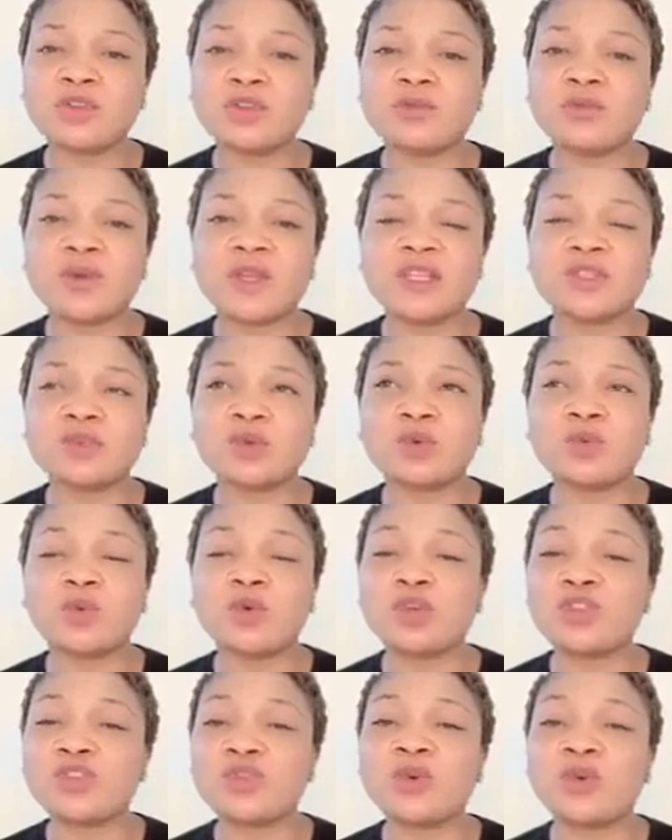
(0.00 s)
not based
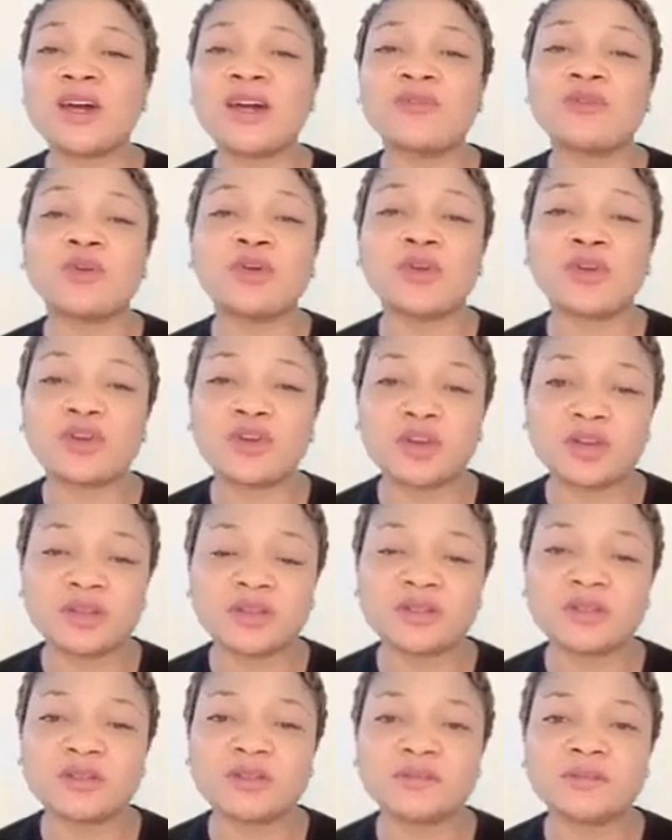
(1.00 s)
on what you have
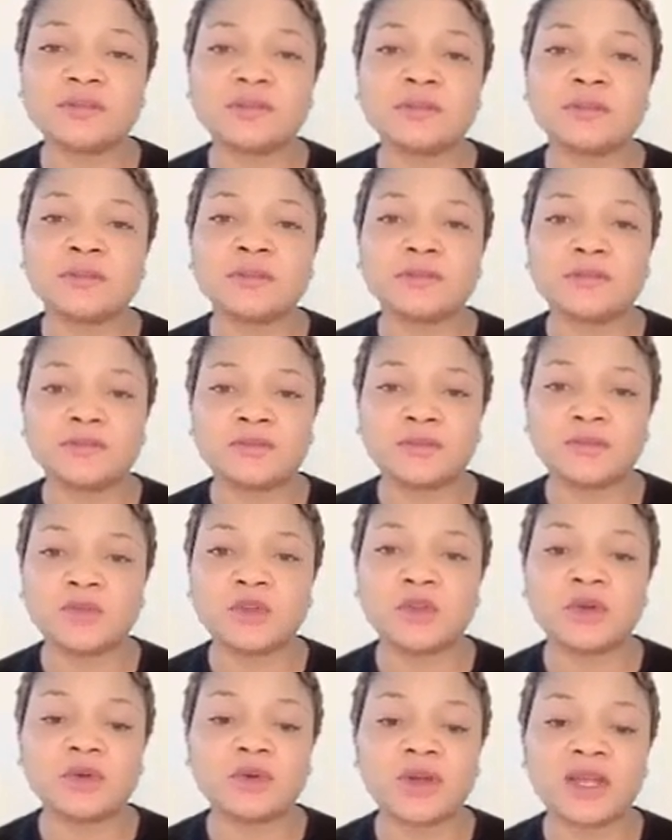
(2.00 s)
heard.
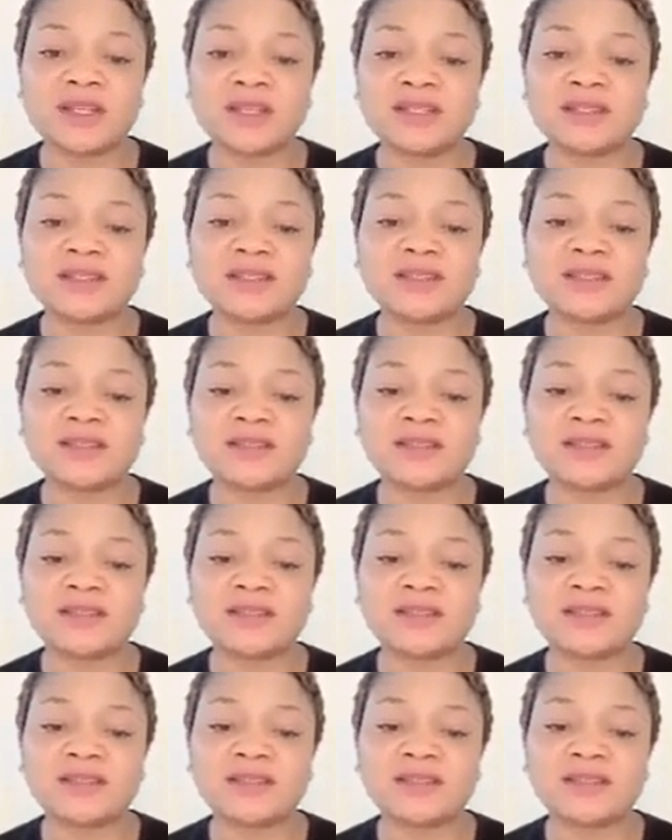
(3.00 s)
All right,